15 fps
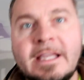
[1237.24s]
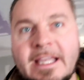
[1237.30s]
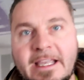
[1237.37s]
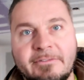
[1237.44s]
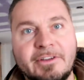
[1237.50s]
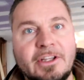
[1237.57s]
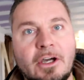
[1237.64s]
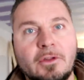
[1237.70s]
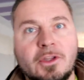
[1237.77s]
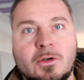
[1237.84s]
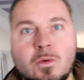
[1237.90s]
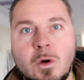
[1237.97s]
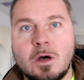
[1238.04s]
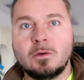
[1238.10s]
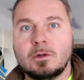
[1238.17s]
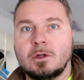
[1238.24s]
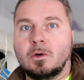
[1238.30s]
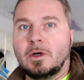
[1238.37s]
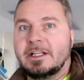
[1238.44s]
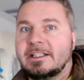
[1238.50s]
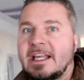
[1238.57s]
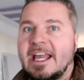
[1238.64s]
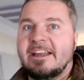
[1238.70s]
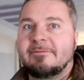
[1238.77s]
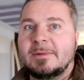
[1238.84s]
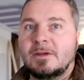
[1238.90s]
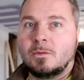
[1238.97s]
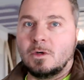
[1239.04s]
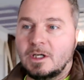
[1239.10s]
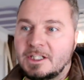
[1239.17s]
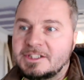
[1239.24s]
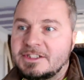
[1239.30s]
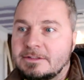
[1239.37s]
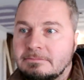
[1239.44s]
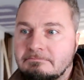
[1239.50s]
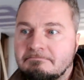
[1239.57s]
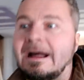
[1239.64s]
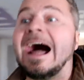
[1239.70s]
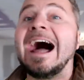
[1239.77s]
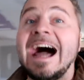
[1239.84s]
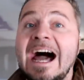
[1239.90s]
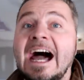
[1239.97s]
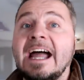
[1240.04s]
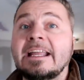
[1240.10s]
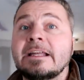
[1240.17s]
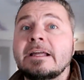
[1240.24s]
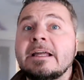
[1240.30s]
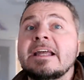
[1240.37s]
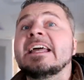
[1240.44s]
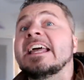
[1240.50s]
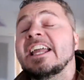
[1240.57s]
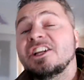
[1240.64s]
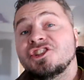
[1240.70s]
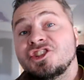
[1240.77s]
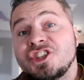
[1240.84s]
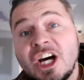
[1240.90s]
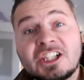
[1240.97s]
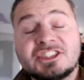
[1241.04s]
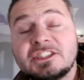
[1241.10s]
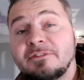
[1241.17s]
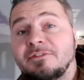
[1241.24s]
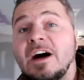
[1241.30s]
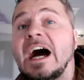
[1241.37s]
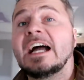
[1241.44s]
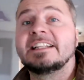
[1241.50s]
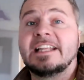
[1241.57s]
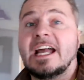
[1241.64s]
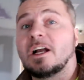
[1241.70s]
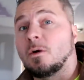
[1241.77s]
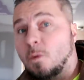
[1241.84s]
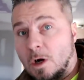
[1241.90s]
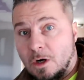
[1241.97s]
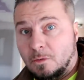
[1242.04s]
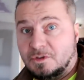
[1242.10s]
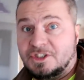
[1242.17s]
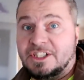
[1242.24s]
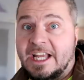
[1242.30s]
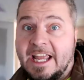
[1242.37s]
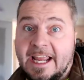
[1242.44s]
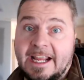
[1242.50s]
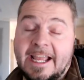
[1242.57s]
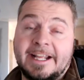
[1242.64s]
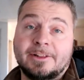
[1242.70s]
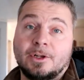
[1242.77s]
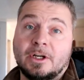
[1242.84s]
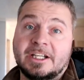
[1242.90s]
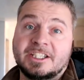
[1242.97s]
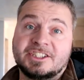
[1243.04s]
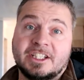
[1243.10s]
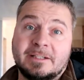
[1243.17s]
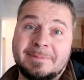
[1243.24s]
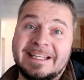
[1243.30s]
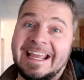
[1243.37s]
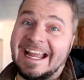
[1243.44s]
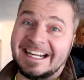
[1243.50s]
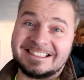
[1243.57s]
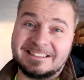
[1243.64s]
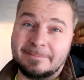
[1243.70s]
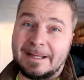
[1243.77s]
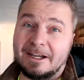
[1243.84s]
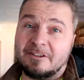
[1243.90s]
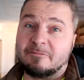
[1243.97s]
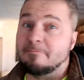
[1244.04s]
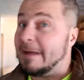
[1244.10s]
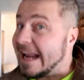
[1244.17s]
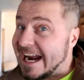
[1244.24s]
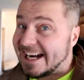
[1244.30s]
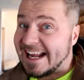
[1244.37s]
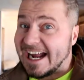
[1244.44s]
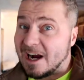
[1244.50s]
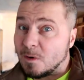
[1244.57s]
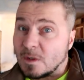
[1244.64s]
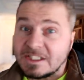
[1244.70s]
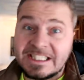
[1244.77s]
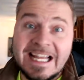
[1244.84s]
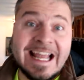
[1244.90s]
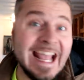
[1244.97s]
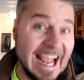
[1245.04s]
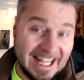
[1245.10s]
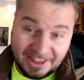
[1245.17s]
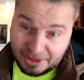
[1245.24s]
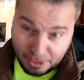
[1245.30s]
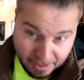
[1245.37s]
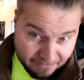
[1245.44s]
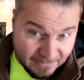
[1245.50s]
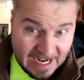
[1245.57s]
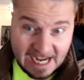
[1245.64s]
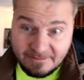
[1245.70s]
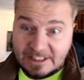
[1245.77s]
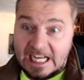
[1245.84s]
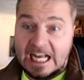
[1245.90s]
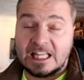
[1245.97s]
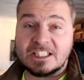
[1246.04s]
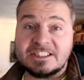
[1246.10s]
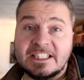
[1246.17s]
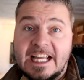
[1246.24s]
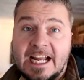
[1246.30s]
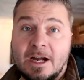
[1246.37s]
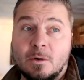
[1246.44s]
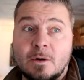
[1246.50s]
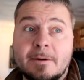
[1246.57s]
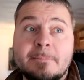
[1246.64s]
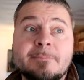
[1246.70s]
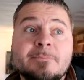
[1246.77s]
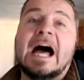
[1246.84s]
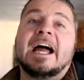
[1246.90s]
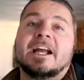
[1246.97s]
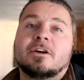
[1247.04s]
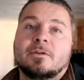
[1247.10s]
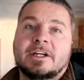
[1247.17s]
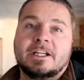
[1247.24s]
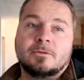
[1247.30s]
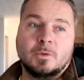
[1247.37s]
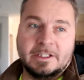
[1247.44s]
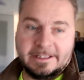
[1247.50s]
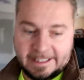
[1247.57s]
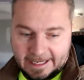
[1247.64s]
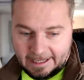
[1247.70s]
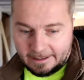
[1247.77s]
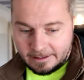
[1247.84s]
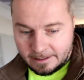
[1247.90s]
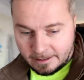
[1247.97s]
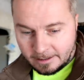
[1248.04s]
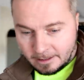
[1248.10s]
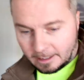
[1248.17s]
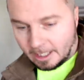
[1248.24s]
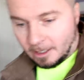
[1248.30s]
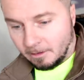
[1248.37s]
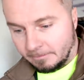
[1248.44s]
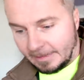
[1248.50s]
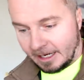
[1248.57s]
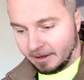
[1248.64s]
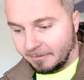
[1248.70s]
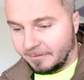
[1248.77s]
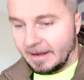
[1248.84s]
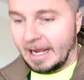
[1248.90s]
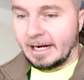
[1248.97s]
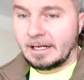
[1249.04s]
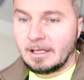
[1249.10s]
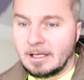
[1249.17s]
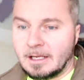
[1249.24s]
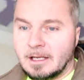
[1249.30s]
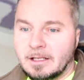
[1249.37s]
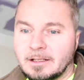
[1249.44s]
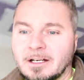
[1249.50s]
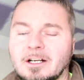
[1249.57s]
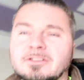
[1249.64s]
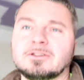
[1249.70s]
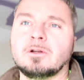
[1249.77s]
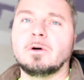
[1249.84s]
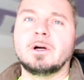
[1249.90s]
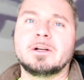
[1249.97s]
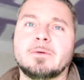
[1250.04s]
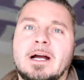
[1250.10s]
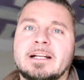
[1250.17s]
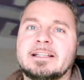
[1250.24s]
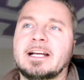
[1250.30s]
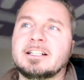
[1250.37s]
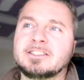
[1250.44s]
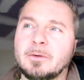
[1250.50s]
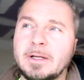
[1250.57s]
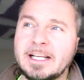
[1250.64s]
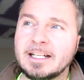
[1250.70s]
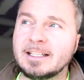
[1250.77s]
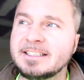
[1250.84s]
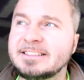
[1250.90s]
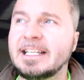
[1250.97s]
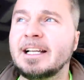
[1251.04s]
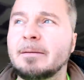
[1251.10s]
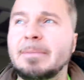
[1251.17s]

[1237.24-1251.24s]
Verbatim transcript: even though the quote Lloyd gave me was high, he justified that quote saying, hey, look, it's going to be X amount of man hours at $35 an hour. I agreed with that. Oh, matter of fact, there goes Lloyd right there, so we can at least say